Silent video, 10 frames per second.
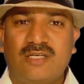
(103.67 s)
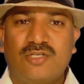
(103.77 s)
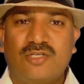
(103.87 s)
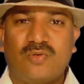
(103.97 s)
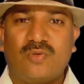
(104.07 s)

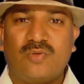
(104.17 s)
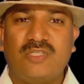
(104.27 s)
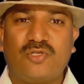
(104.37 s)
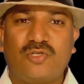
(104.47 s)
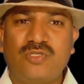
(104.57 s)
So
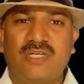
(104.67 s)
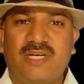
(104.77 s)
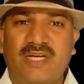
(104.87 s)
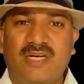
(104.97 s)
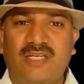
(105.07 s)
the tools and
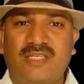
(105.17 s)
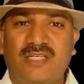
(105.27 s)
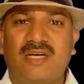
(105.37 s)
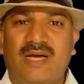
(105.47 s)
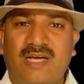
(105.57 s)
techniques
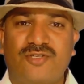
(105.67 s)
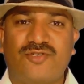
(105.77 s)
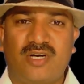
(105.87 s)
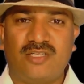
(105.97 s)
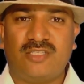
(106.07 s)
and
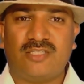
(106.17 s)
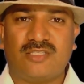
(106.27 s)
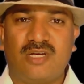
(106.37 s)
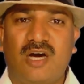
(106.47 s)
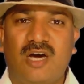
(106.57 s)
strategies
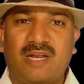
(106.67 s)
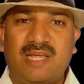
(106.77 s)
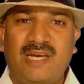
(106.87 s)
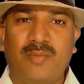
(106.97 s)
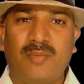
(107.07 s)
are
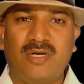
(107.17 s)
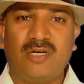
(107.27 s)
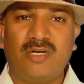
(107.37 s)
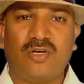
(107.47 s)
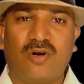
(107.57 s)

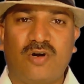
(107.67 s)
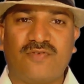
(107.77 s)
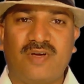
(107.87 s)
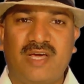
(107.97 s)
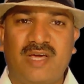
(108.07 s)
independent of
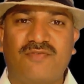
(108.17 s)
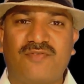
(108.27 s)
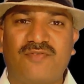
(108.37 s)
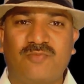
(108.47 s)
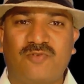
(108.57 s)
any
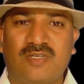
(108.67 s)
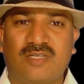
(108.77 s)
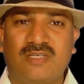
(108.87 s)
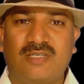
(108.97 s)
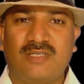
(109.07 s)

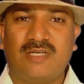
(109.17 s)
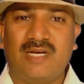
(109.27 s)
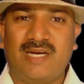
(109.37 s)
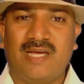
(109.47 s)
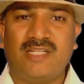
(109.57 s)
framework,
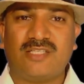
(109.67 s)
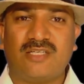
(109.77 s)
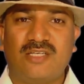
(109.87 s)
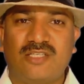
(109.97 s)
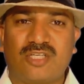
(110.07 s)
and hence
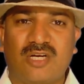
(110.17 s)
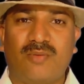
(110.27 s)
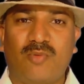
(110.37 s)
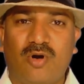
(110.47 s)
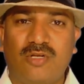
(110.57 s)

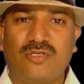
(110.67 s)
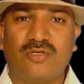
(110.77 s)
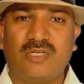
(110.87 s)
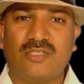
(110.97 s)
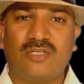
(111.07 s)
Scrum
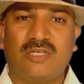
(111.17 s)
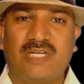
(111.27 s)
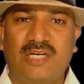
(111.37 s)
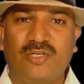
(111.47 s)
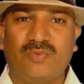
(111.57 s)
also does not
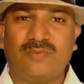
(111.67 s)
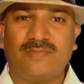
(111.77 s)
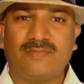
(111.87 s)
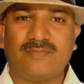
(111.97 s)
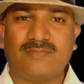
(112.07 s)
tell you.
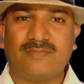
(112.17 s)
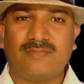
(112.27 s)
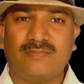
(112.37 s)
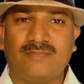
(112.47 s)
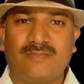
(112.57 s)

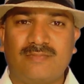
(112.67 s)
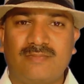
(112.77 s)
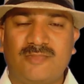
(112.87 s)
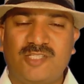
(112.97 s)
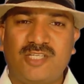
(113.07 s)

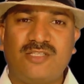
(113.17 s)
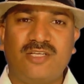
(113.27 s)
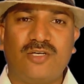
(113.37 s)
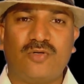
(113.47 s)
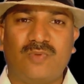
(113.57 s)
Just
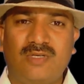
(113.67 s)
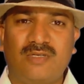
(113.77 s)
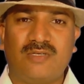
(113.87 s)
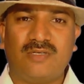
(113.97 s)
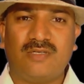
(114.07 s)
think over,
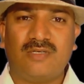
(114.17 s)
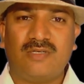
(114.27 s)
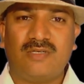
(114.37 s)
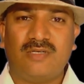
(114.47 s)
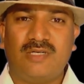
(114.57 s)

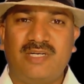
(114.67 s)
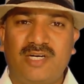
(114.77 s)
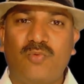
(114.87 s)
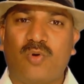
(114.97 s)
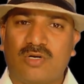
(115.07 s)

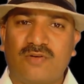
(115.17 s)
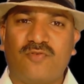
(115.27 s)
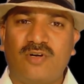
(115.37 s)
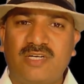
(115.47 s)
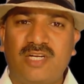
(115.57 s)
did
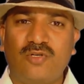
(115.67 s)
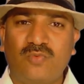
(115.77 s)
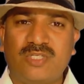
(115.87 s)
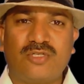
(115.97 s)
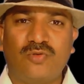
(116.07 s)
Waterfall tell you
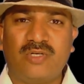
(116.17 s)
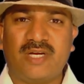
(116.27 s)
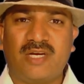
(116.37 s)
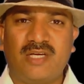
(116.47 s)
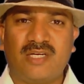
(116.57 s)
which tool,
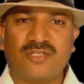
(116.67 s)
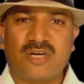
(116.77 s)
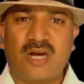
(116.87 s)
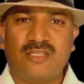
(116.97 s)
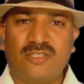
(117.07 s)
technique, and
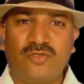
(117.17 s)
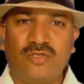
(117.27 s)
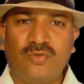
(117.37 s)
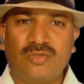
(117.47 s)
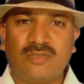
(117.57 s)
strategy to
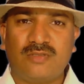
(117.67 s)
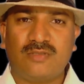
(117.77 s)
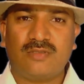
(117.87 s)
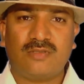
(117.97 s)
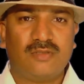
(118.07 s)
use?
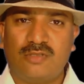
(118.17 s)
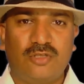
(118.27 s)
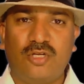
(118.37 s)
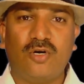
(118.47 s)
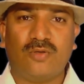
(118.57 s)

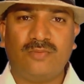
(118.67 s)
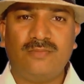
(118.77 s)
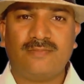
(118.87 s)
No.